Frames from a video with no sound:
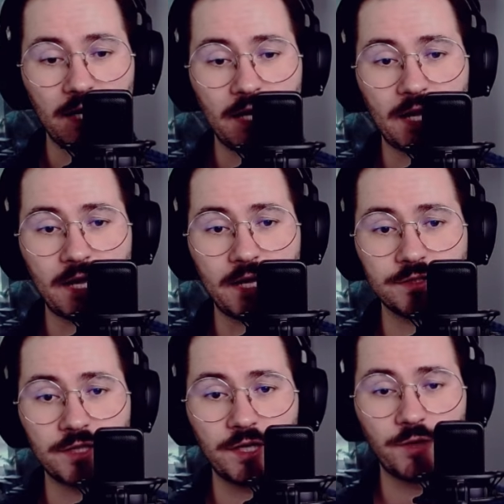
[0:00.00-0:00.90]

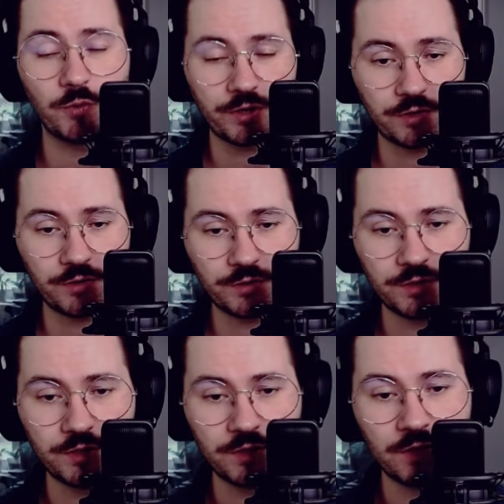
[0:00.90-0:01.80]
and a win con.
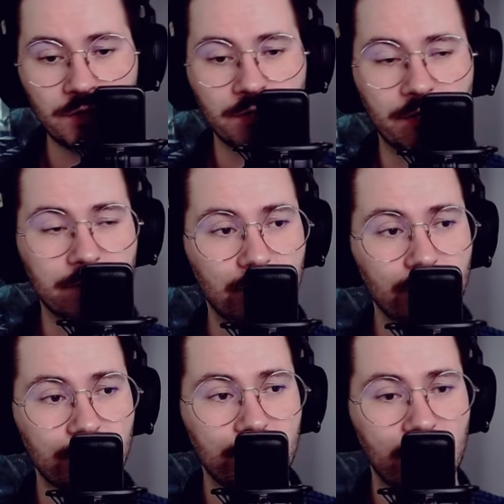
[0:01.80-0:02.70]
You can just
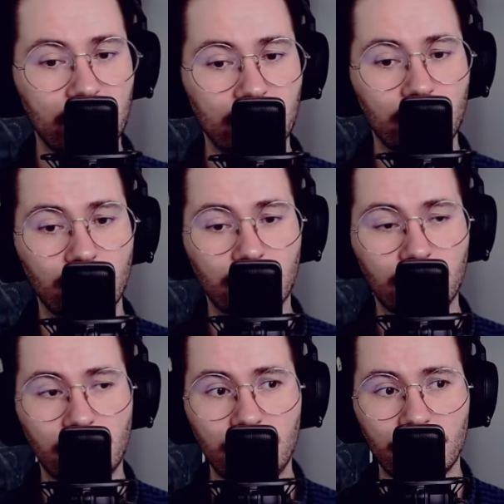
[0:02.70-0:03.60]
use it early to
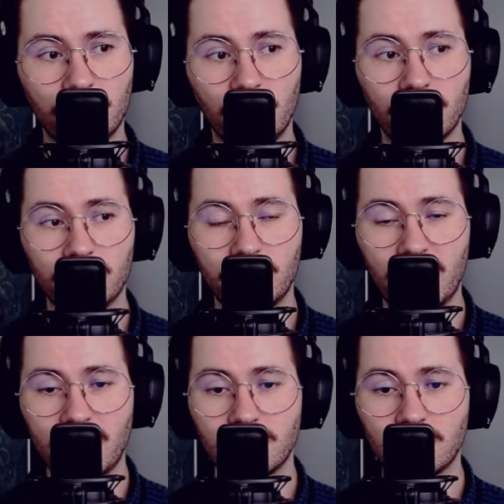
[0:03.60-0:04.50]
clear off the
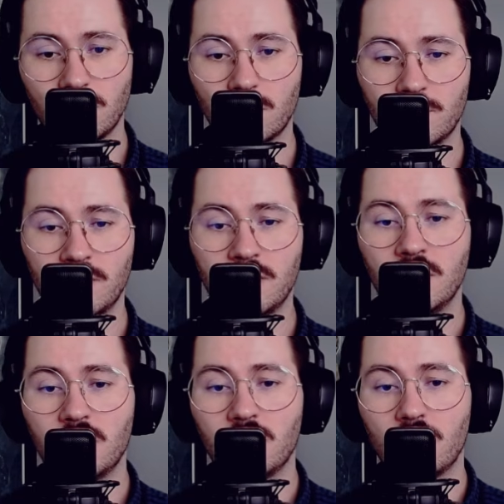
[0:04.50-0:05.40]
brainstorm,
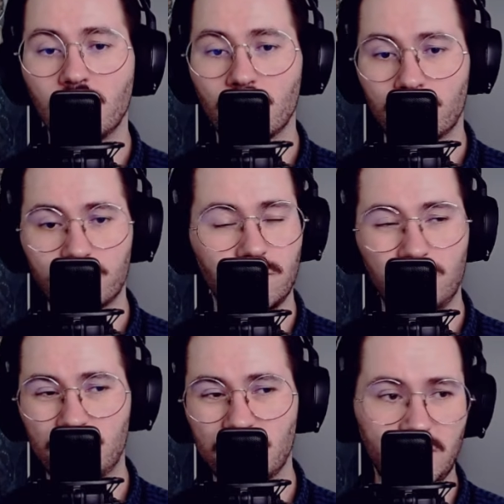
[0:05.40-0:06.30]
or to
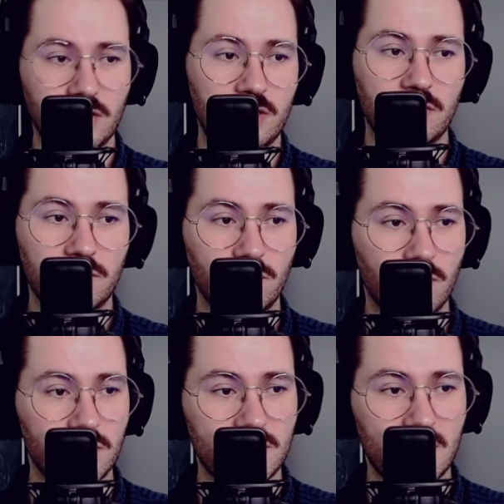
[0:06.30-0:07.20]
just dig
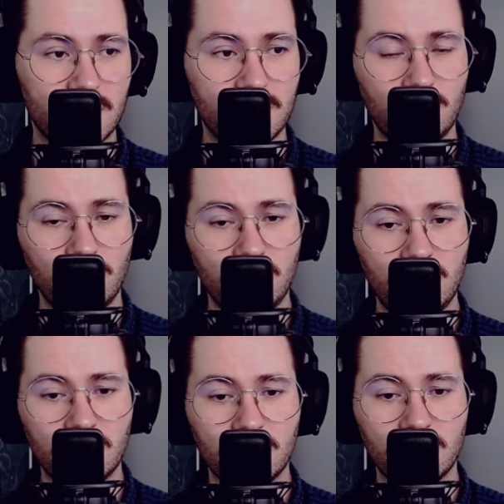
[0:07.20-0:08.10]
towards cards that you need
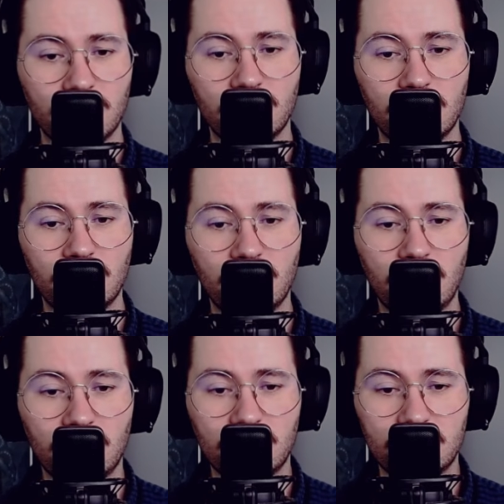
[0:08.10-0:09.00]

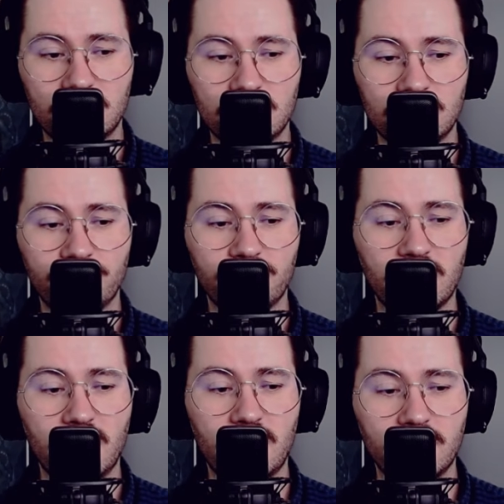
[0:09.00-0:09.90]
at
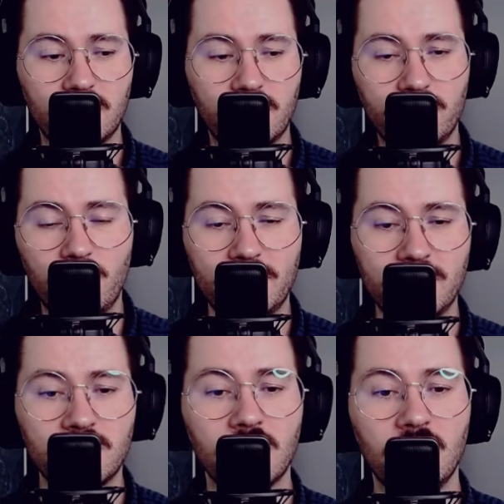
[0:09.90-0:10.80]
any given
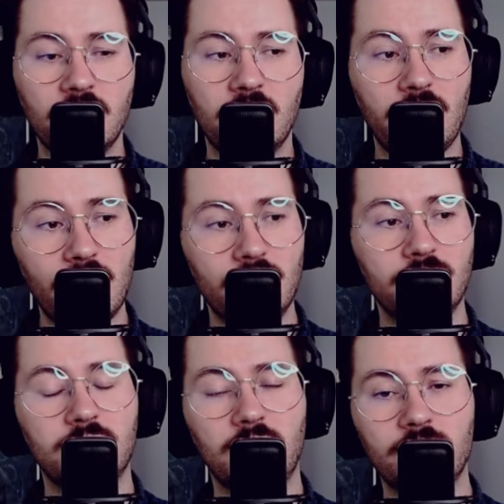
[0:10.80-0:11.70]
moment.
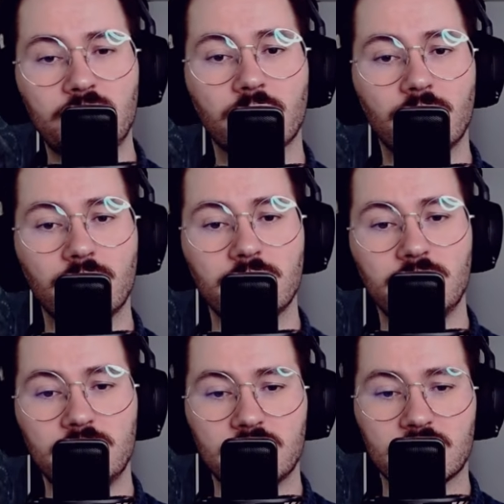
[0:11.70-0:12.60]
And later on,
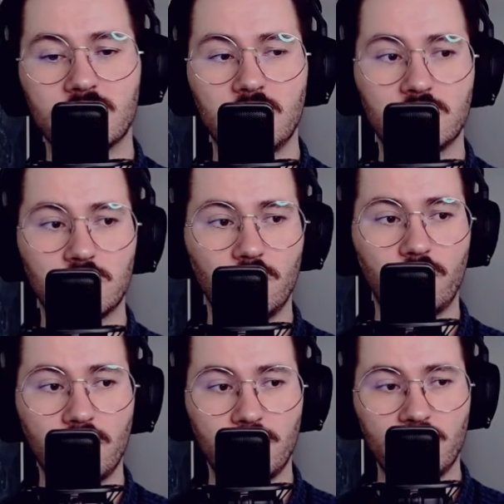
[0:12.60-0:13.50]
it just creates 2
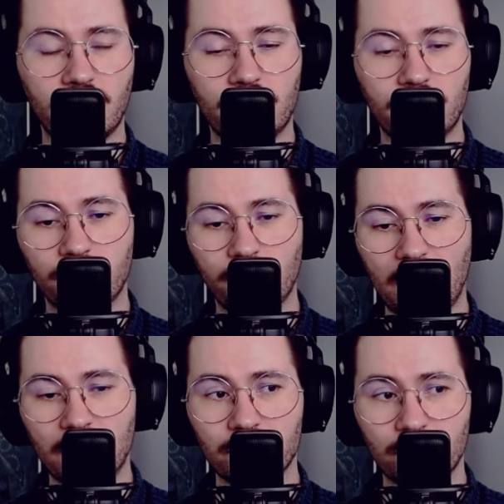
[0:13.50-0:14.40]
free
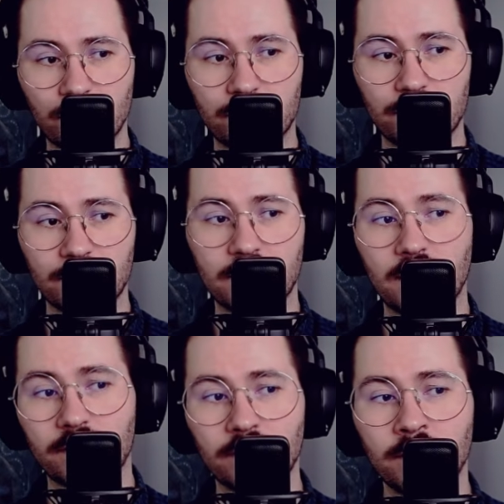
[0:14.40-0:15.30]
flyers, which is like,